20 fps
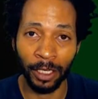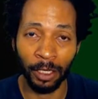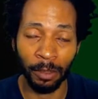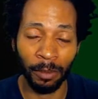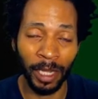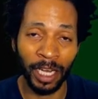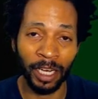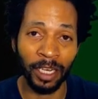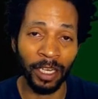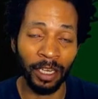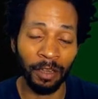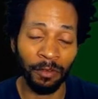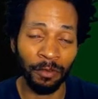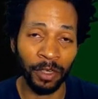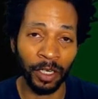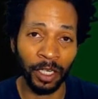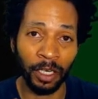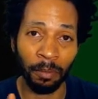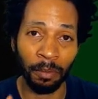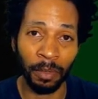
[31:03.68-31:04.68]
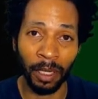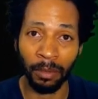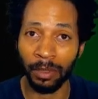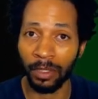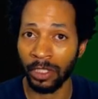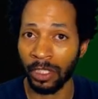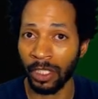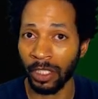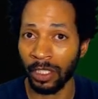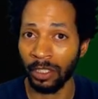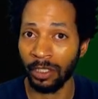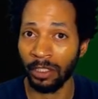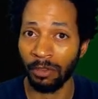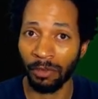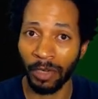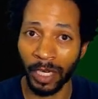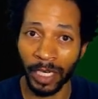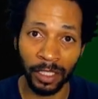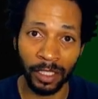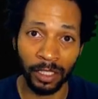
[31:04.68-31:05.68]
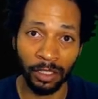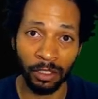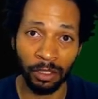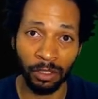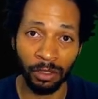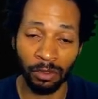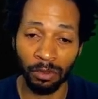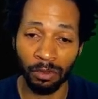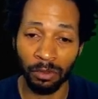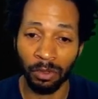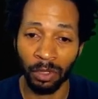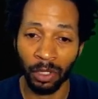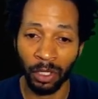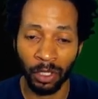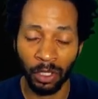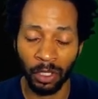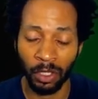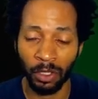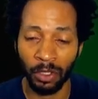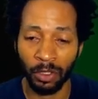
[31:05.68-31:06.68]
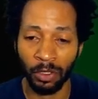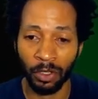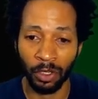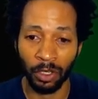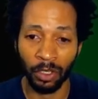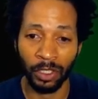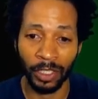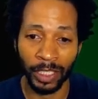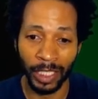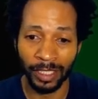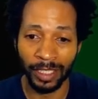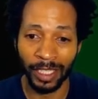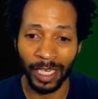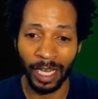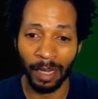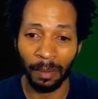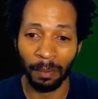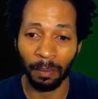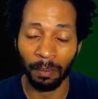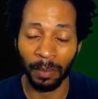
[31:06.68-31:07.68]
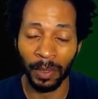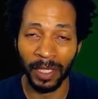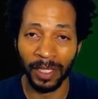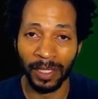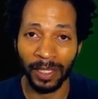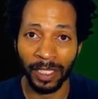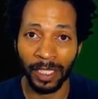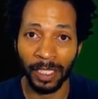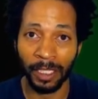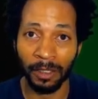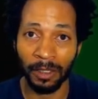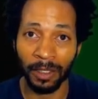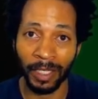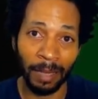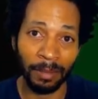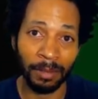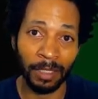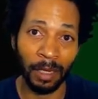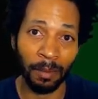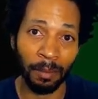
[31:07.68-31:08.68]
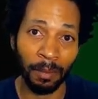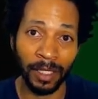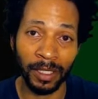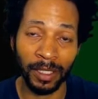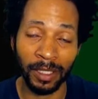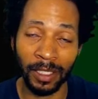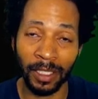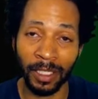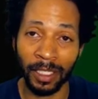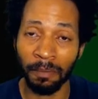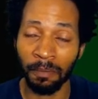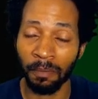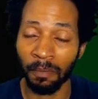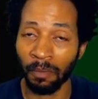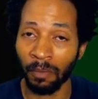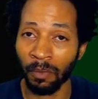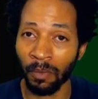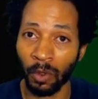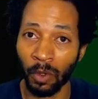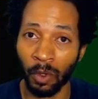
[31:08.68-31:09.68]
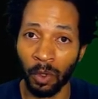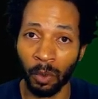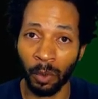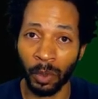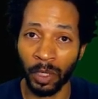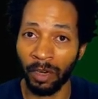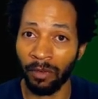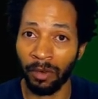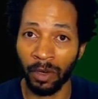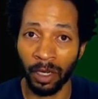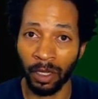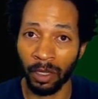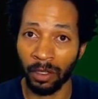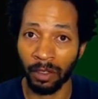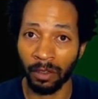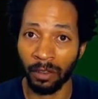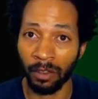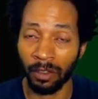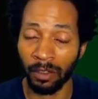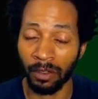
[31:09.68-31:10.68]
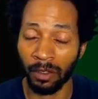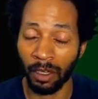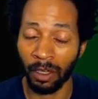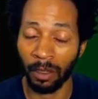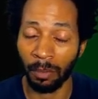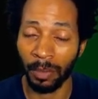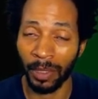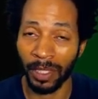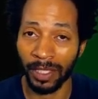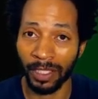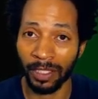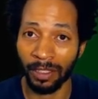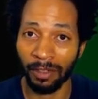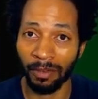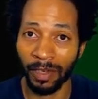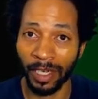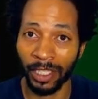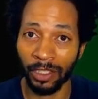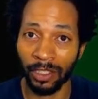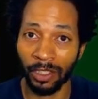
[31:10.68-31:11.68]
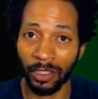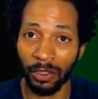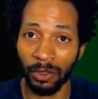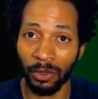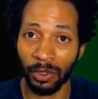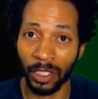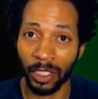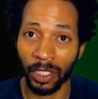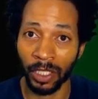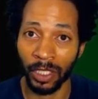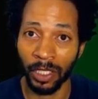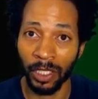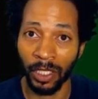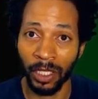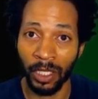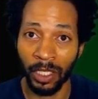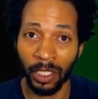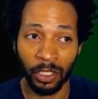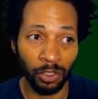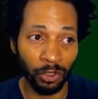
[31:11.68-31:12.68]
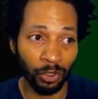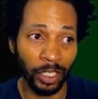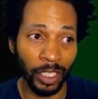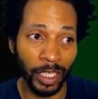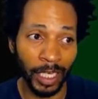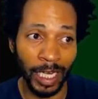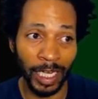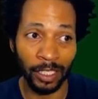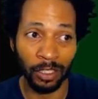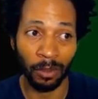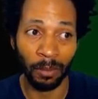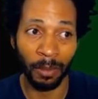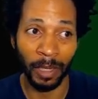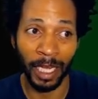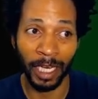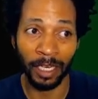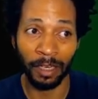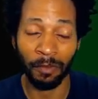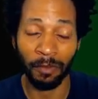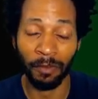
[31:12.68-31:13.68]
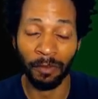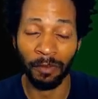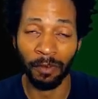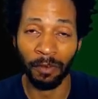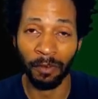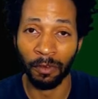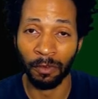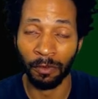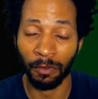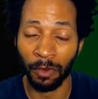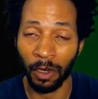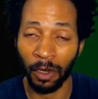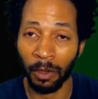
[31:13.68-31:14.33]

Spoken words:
if you're going to publish it directly to your desktop PC, laptop PC, or whatever other PC device you're using Screencast-O-Matic from,